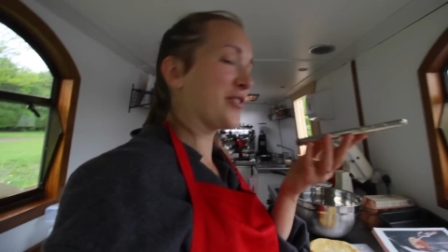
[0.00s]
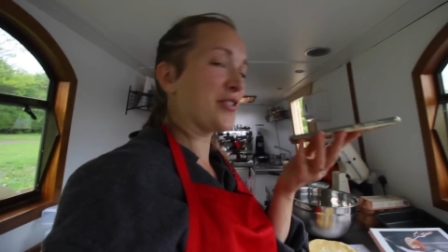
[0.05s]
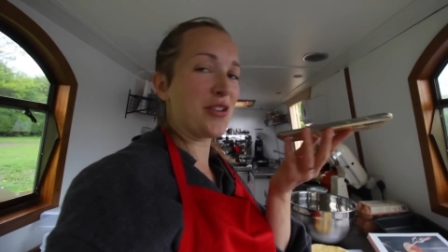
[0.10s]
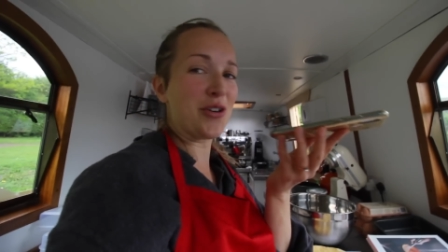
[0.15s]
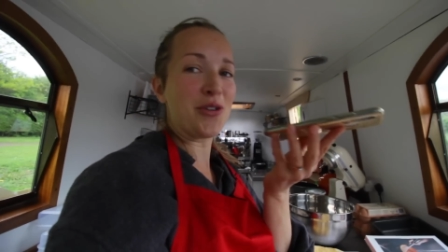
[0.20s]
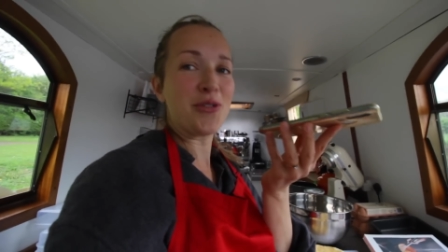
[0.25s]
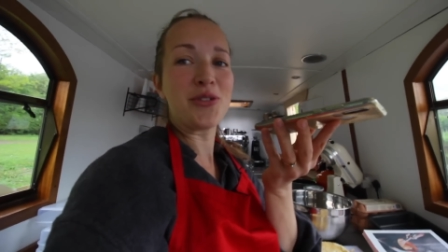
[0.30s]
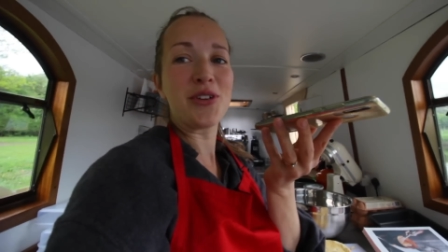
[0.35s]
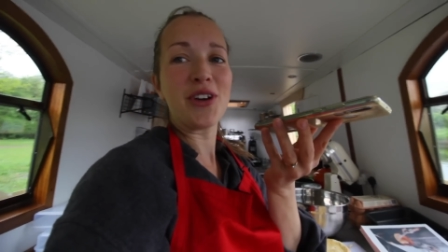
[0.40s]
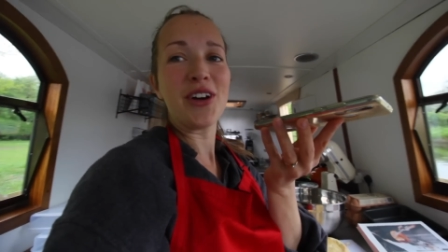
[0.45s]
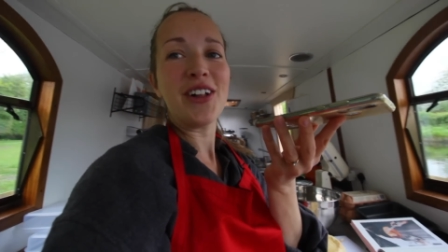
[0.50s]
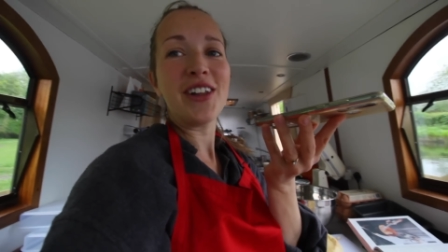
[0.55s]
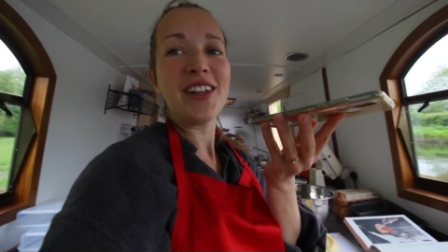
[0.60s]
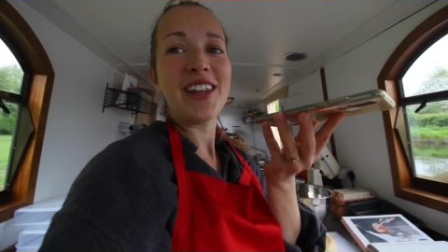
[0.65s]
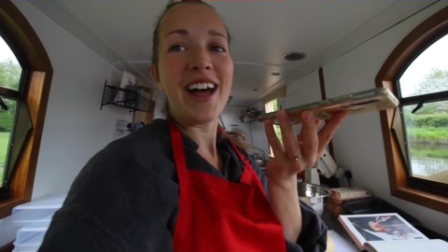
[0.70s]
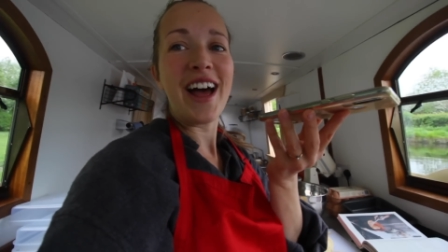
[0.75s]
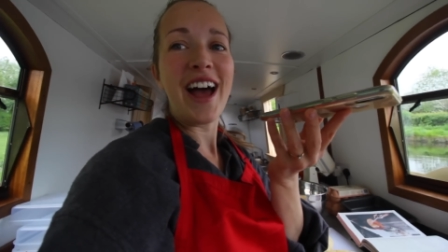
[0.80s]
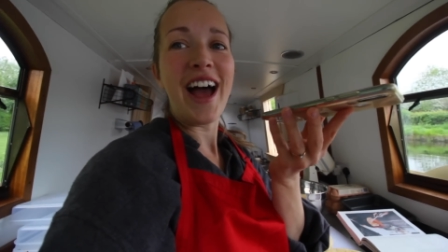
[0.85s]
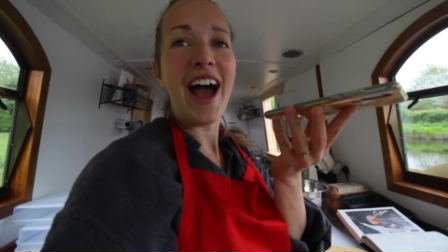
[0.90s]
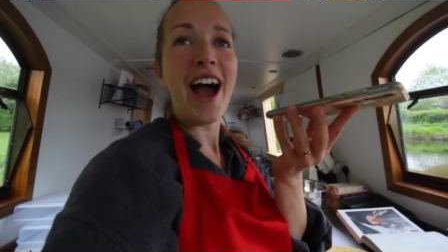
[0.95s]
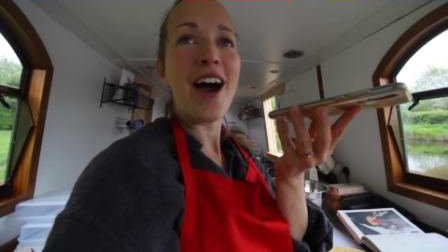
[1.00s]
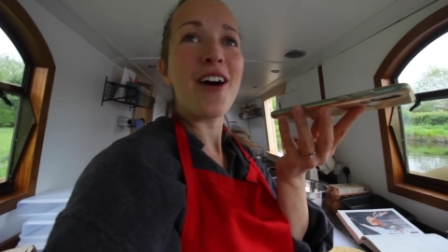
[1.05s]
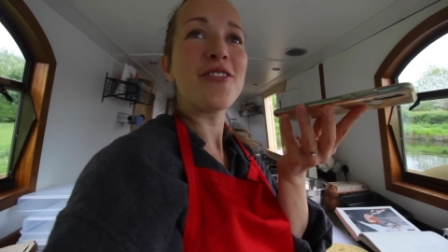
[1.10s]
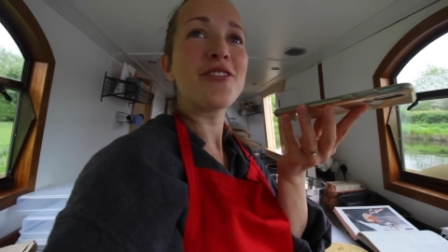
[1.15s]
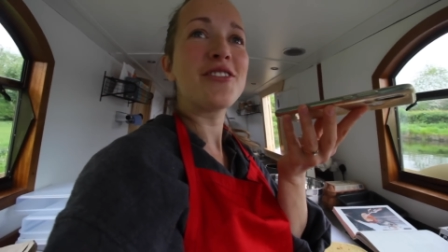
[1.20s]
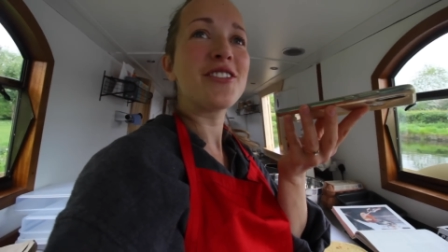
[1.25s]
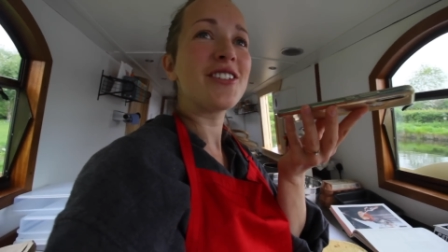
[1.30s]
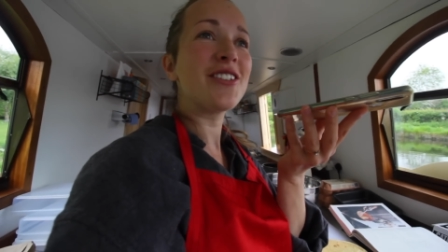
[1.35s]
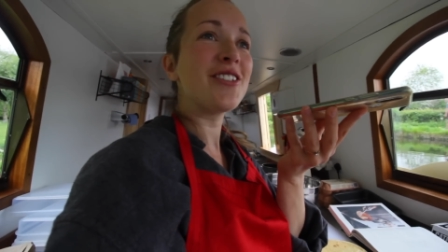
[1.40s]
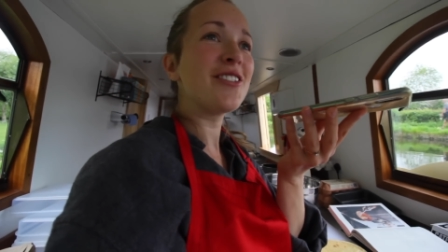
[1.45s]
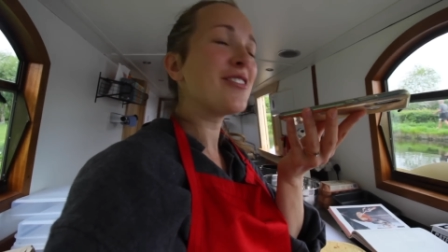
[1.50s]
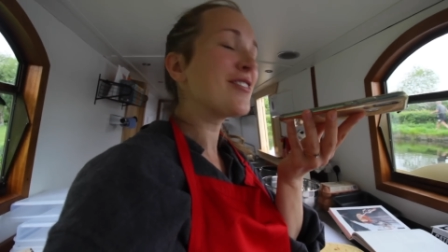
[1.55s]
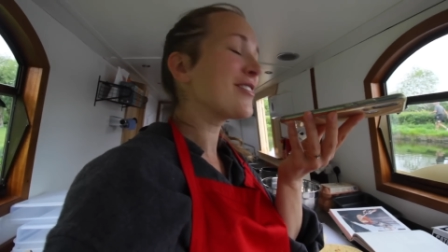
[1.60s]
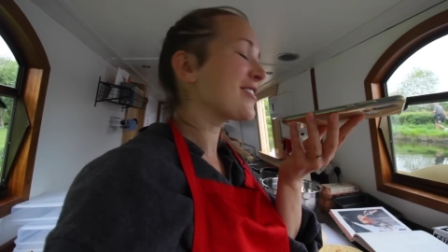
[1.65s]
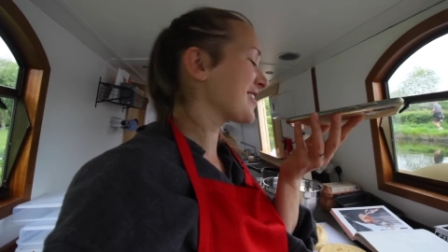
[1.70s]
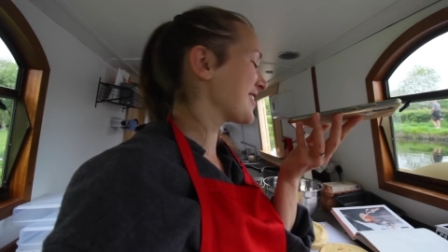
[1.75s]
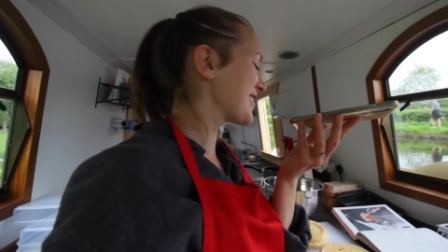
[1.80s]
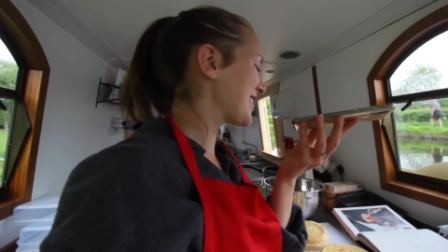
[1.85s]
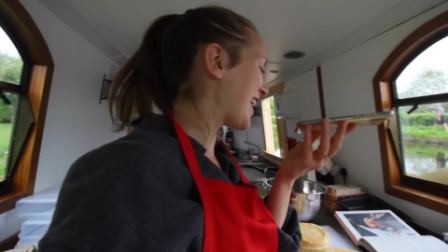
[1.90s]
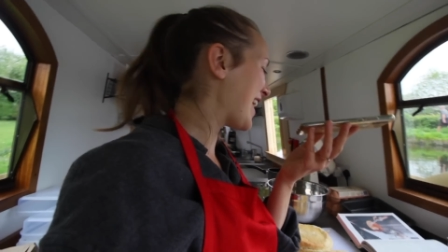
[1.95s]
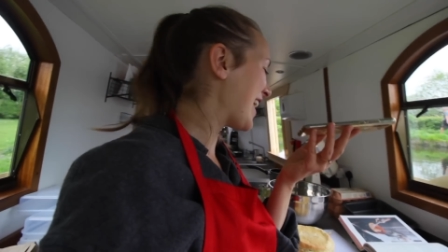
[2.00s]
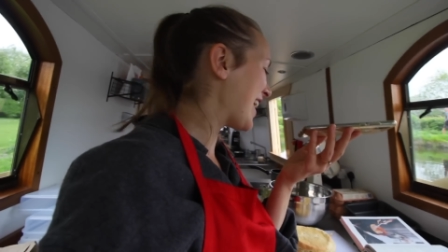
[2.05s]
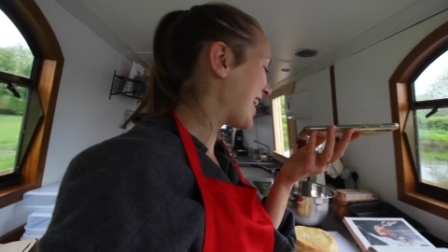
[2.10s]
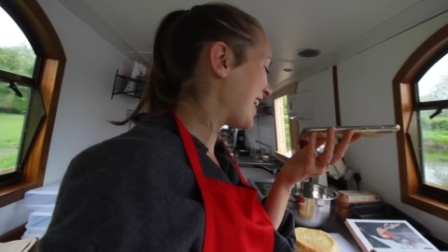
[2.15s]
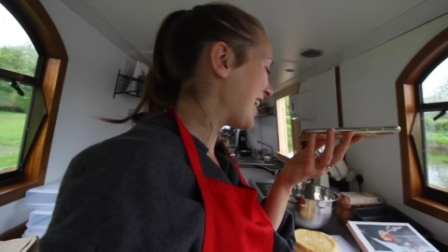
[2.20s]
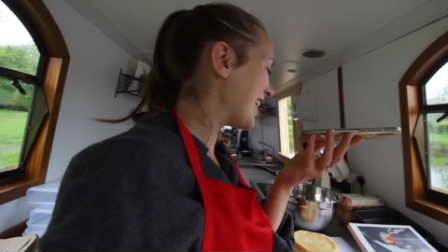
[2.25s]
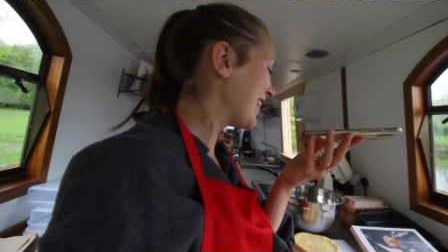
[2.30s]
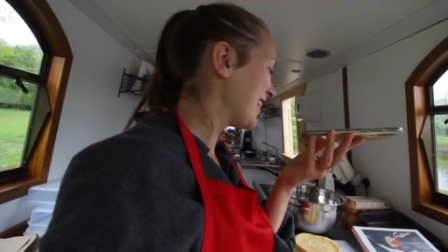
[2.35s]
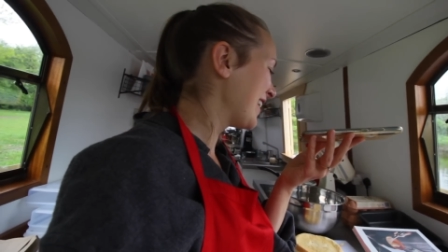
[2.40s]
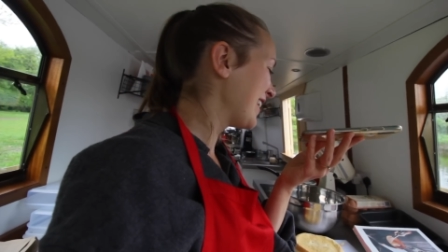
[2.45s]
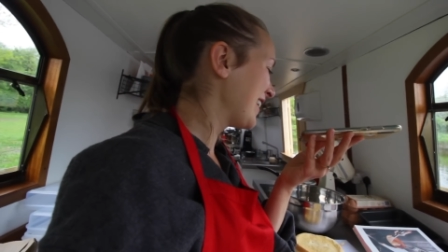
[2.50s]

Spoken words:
Google, how do you say?